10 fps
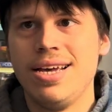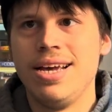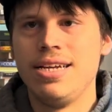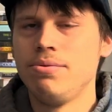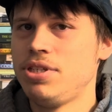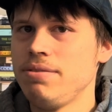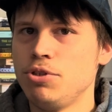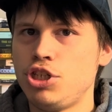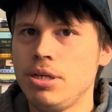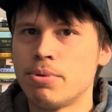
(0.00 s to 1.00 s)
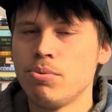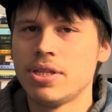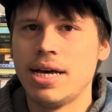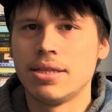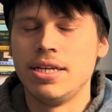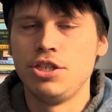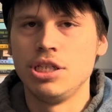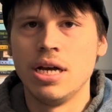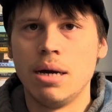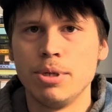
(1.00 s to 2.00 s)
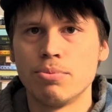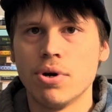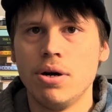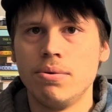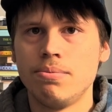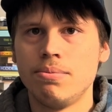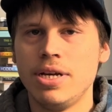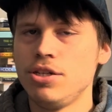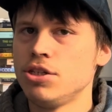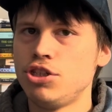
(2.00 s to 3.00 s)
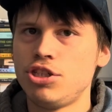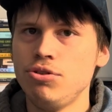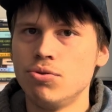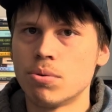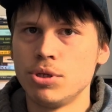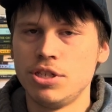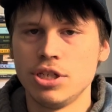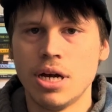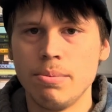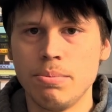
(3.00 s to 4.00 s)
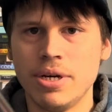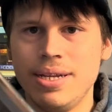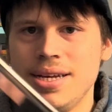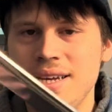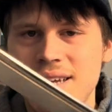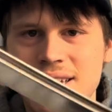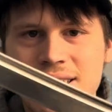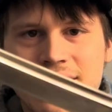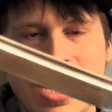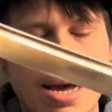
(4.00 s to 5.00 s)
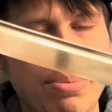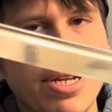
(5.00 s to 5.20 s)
and it was even cheaper without the Hishigami Pro. And you can just do normal Hishigami, but yeah, I paid